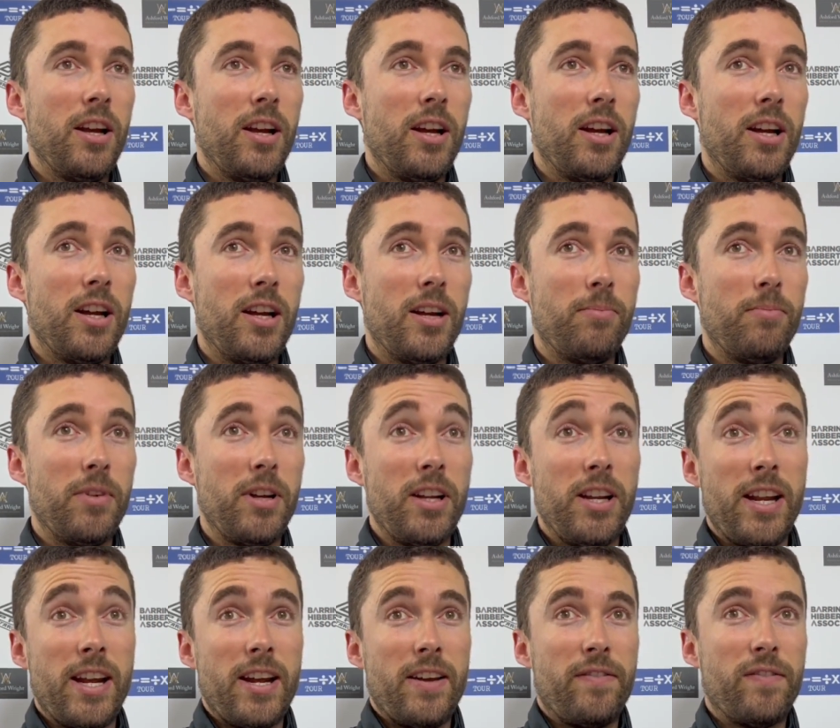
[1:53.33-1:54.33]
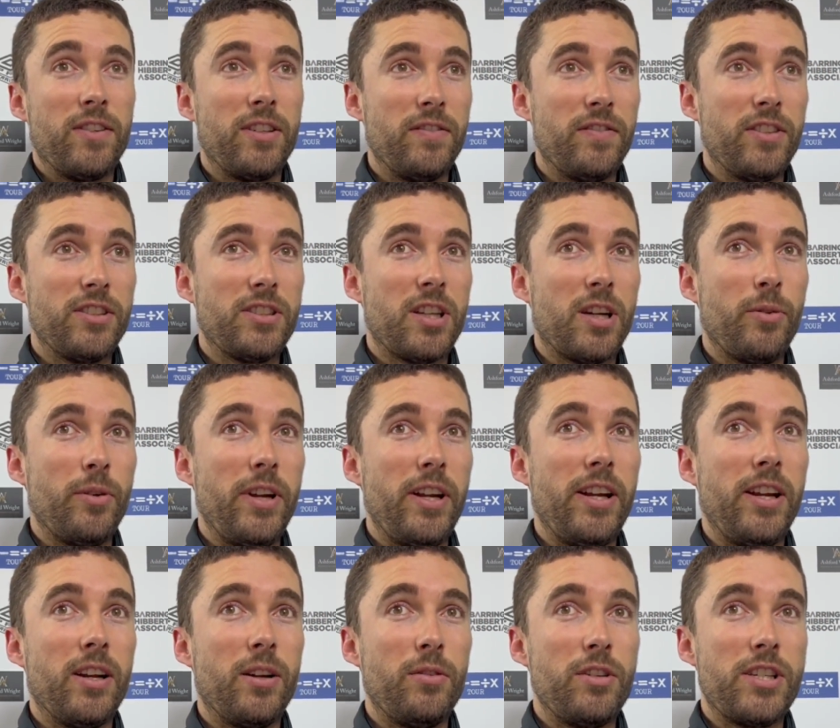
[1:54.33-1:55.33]
For
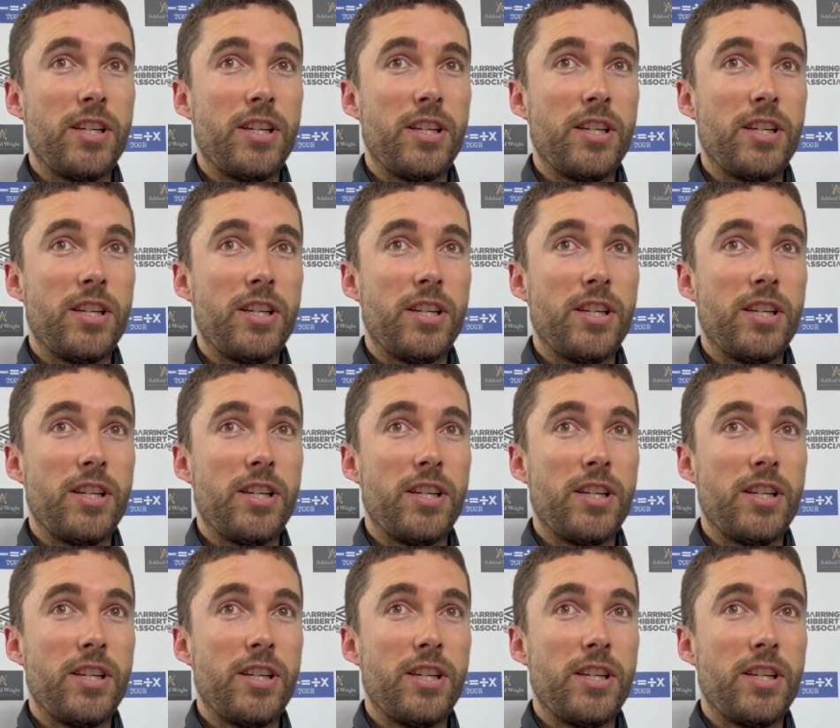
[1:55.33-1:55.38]
Zoe,